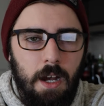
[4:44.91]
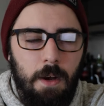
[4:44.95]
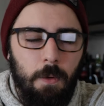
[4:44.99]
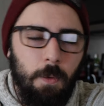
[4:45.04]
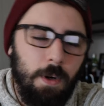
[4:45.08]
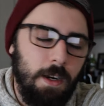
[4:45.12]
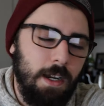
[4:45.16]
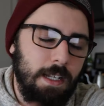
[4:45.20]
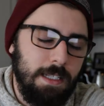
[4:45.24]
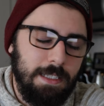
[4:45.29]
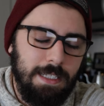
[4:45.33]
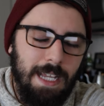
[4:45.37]

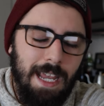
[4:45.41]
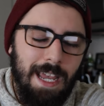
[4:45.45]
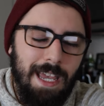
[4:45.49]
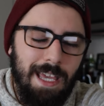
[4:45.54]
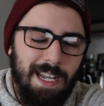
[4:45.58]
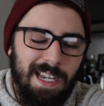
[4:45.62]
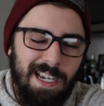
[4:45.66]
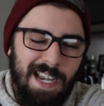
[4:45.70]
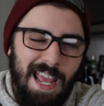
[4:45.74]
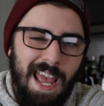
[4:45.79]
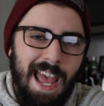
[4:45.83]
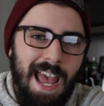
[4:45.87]
whereas
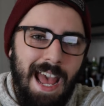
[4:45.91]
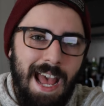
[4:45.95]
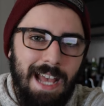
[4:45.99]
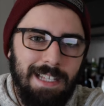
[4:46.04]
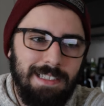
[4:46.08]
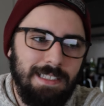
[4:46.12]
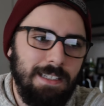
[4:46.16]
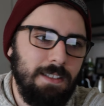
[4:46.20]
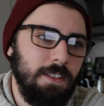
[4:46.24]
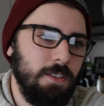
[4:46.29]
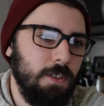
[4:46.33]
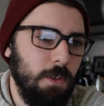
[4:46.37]
Canon
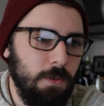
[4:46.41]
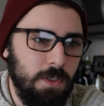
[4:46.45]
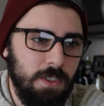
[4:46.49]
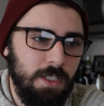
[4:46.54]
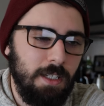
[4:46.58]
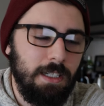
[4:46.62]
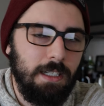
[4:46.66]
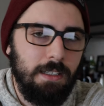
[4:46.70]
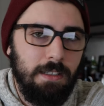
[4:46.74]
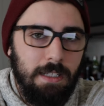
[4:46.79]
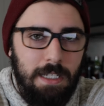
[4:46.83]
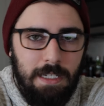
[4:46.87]
hasn't. So
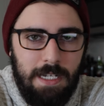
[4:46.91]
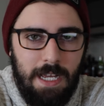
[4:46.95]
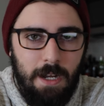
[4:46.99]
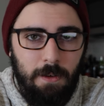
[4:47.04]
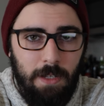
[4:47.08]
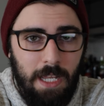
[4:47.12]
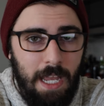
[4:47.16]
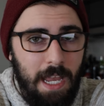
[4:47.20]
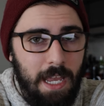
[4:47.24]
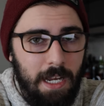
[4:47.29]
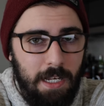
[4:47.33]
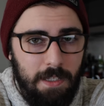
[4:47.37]
suddenly now
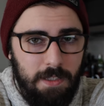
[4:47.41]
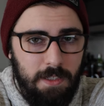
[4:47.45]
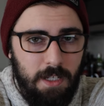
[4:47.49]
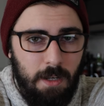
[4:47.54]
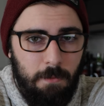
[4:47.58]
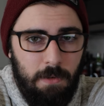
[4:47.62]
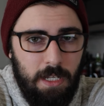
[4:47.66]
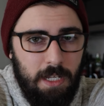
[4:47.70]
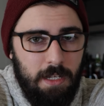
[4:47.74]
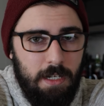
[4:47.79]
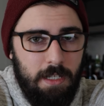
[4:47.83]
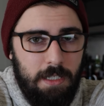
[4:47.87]
Canon's
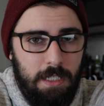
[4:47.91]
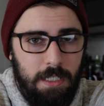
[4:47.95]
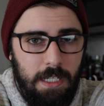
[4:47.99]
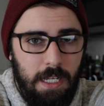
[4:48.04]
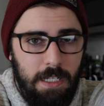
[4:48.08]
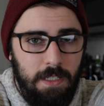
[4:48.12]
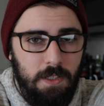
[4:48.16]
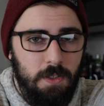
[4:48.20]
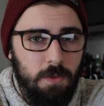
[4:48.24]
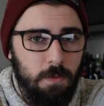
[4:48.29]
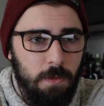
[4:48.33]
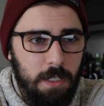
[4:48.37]
coming out of the
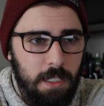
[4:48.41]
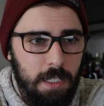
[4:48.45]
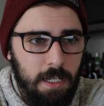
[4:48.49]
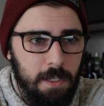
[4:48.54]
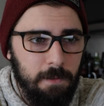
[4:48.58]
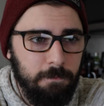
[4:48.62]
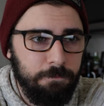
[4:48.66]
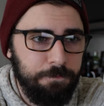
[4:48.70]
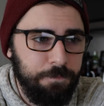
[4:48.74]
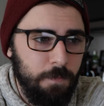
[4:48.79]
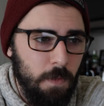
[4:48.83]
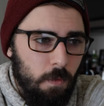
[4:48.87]
gate
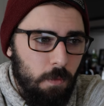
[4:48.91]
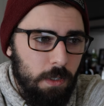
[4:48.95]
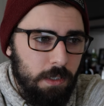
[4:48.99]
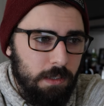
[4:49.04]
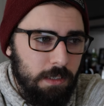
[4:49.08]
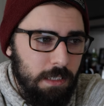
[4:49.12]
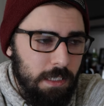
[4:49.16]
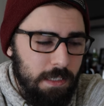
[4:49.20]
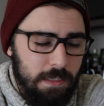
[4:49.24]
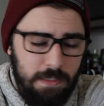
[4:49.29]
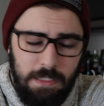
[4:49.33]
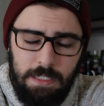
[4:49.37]
swinging with
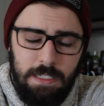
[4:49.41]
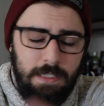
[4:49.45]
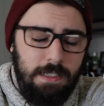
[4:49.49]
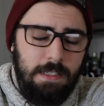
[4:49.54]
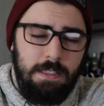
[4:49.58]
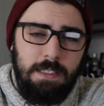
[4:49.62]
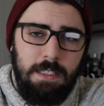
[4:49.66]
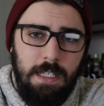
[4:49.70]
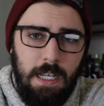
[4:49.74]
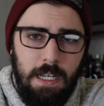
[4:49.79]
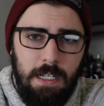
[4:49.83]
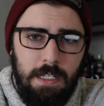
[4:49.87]
these
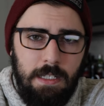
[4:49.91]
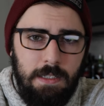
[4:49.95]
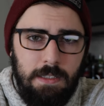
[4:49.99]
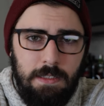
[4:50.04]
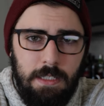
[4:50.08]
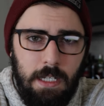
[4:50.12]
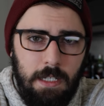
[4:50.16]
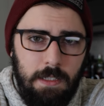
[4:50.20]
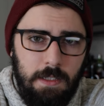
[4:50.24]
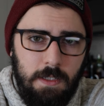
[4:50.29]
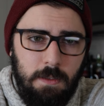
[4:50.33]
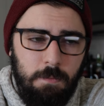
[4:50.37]

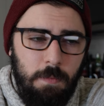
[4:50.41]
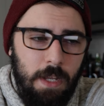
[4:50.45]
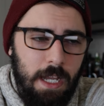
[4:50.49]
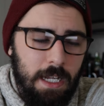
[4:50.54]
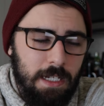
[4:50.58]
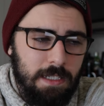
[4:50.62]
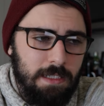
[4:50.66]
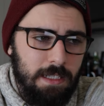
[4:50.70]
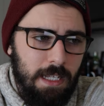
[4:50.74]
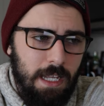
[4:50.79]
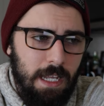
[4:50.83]
insane specs,